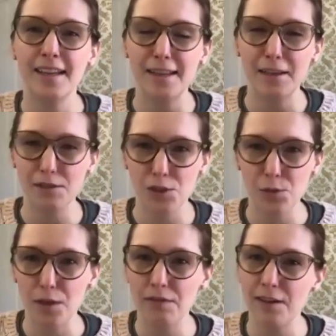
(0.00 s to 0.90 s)
there's a
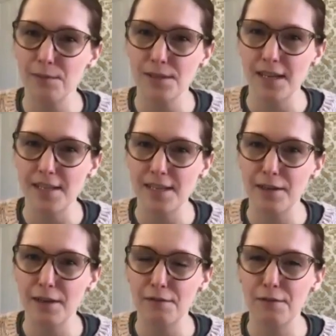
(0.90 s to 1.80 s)
25%
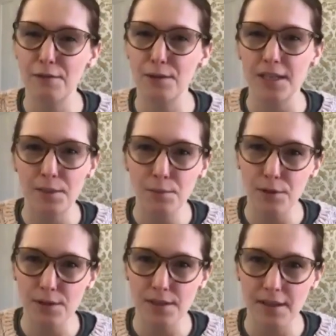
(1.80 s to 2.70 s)
tariff for
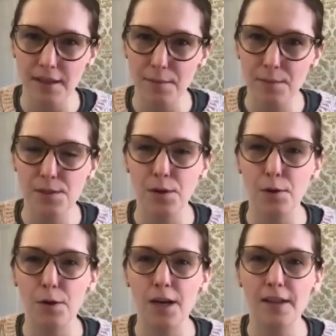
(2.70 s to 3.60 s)
imports on them.
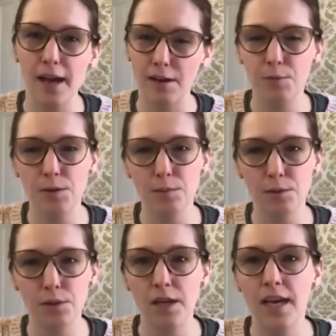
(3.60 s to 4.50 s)
So a lot of
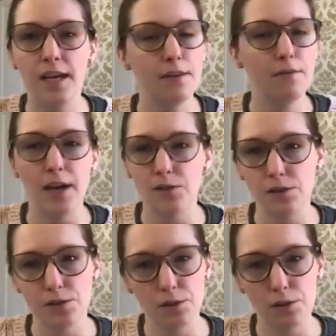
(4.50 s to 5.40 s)
people,
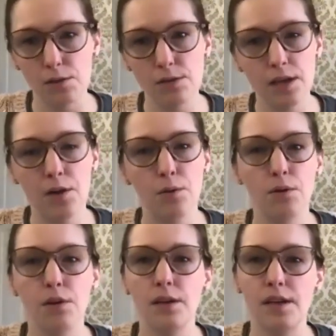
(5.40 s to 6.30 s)
factories are closing,
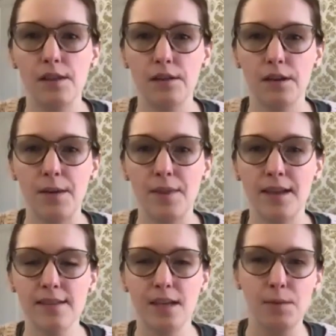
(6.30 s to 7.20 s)
or either,
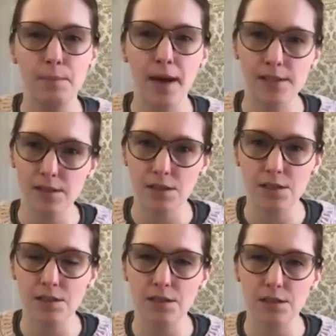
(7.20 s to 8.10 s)
that's going to be passed on
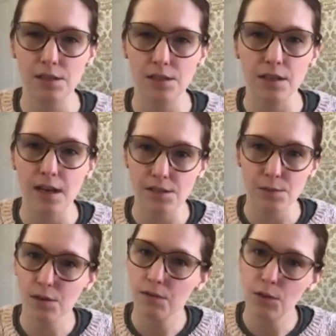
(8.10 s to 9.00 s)
to your
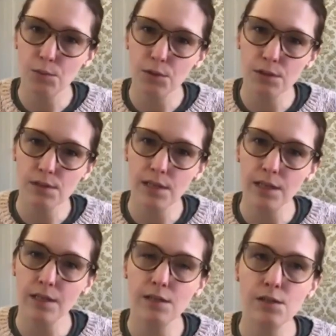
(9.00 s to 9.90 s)
customer if you produce
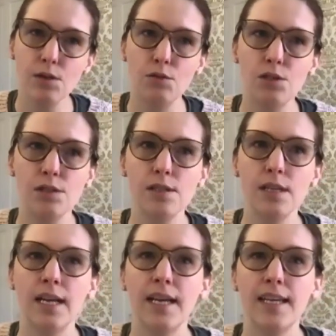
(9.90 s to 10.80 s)
there. So just,
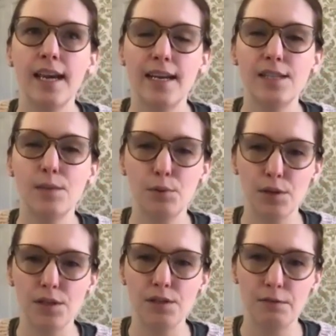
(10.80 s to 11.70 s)
yeah, it's
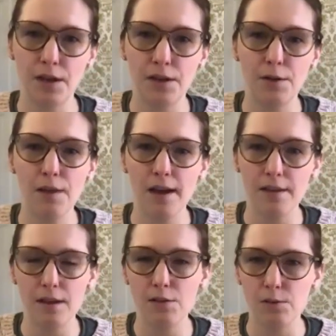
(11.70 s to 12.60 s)
important to follow
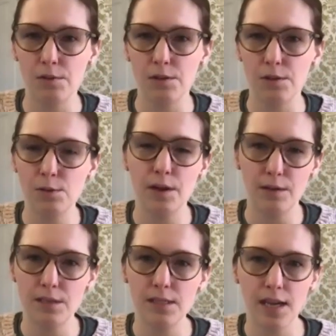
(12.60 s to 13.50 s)
the global news, but I
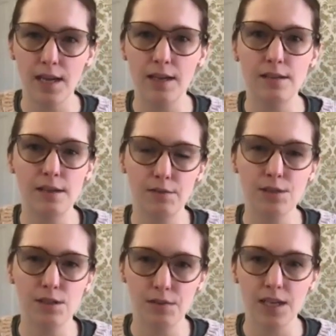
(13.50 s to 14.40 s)
would say
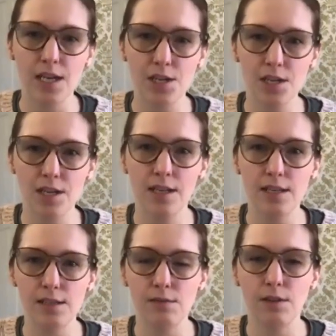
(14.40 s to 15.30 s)
diversification
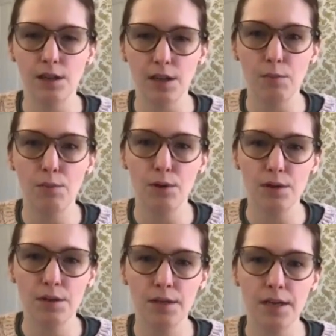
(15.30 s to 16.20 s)
is very
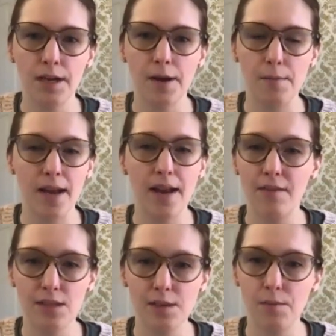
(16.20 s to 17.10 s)
important, and
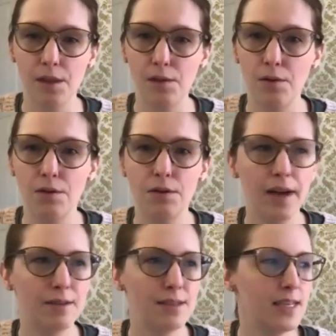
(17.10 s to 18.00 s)
having something local.
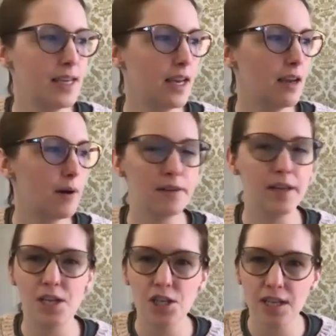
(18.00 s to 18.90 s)
I was thinking about
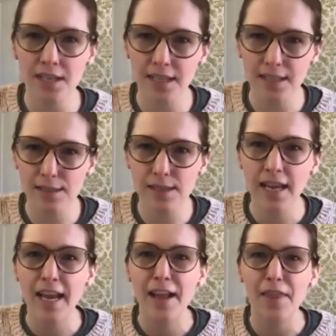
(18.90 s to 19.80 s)
like Shindigs.
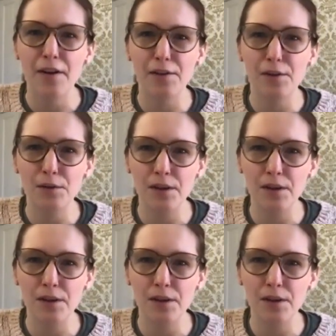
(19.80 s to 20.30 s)
They're a local